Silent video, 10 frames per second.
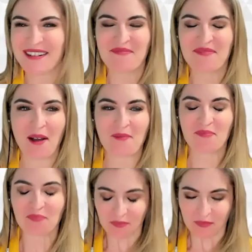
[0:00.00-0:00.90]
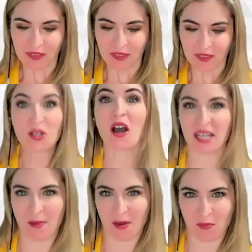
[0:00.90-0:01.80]
Now, we're
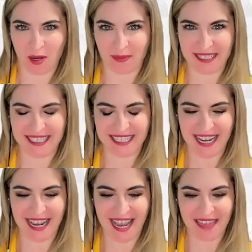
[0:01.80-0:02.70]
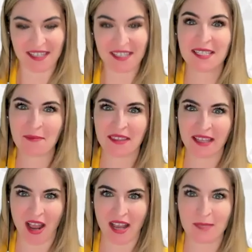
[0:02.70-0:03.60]
talking about the workplace today, and this is something
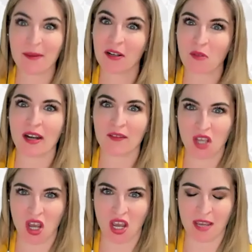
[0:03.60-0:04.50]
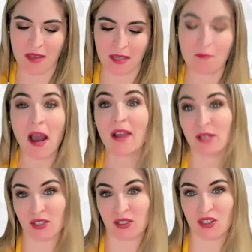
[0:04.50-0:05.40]
that I spend a lot of time in my
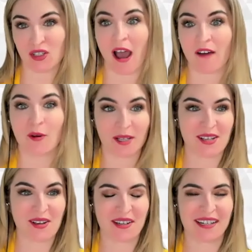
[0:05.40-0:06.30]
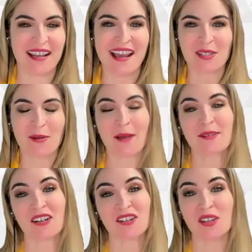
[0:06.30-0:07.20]
research focusing on. So I was
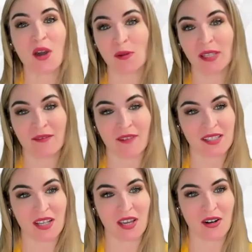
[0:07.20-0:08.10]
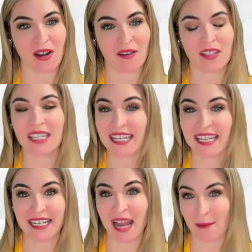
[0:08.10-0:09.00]
actually the co-lead investigator of the
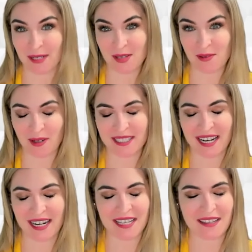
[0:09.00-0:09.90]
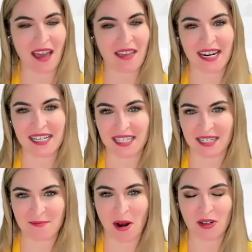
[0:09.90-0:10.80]
Canadian Happiness at Work study that I did
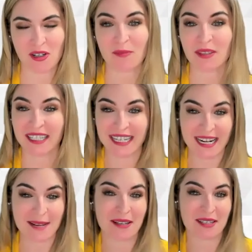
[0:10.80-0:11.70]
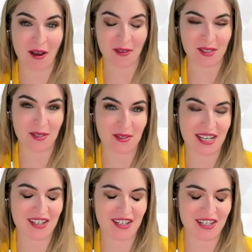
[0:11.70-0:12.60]
in partnership with the Canadian Mental Health
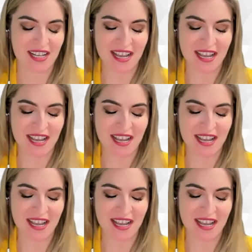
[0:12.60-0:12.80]
Association.